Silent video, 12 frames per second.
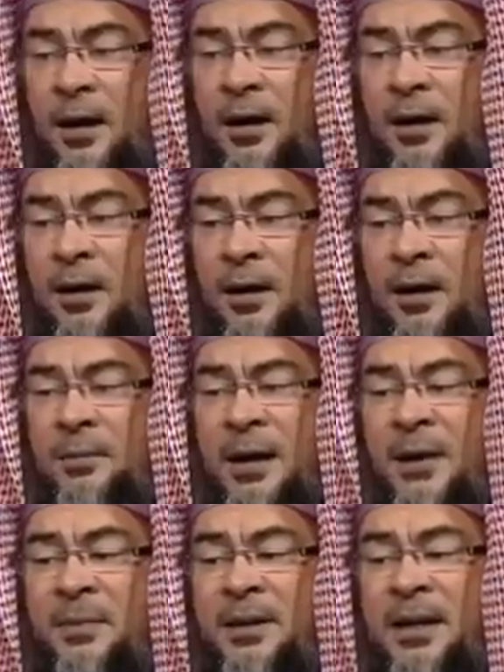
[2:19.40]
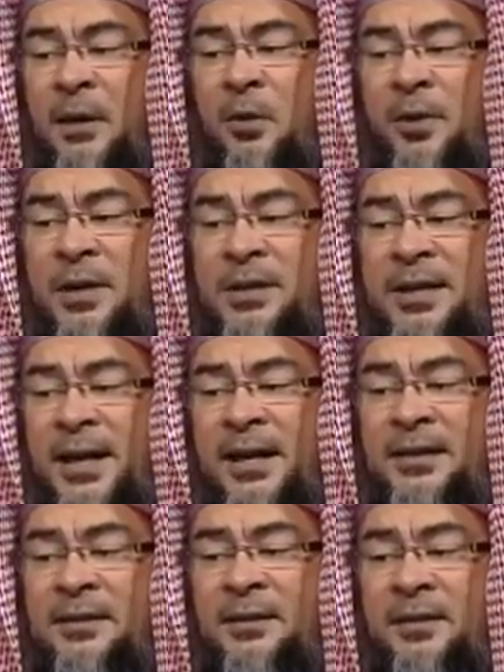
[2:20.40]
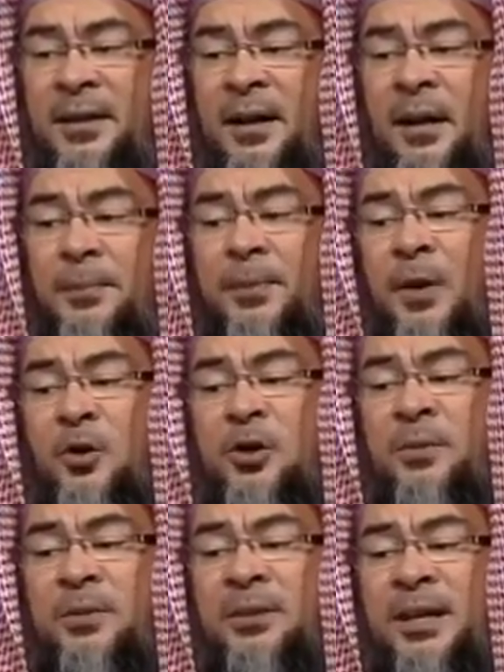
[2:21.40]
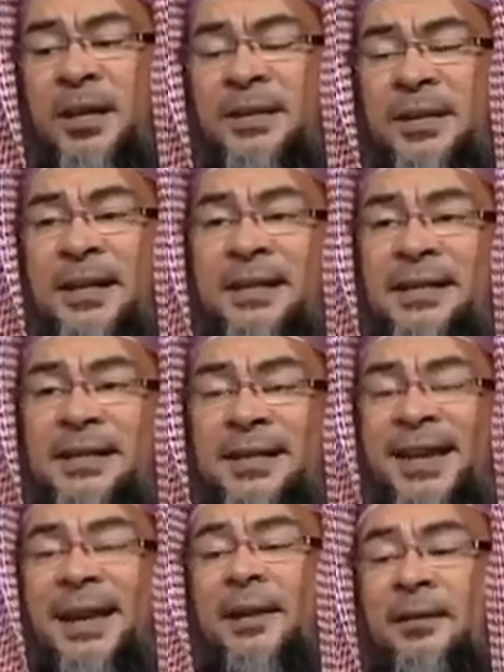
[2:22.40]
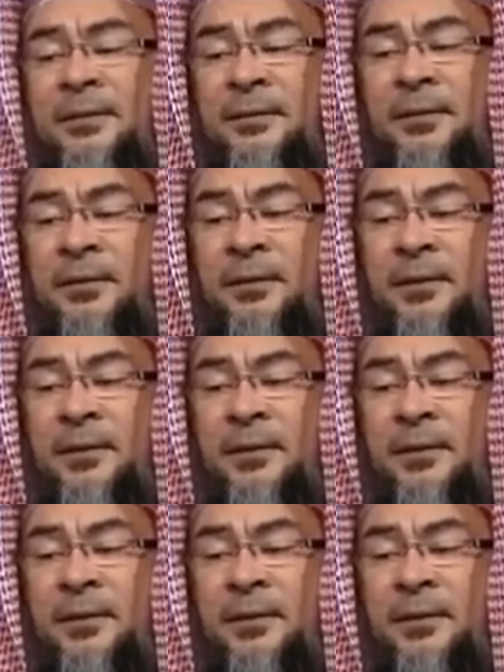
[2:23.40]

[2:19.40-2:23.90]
Imam al-Nawawi says they are approximately 16.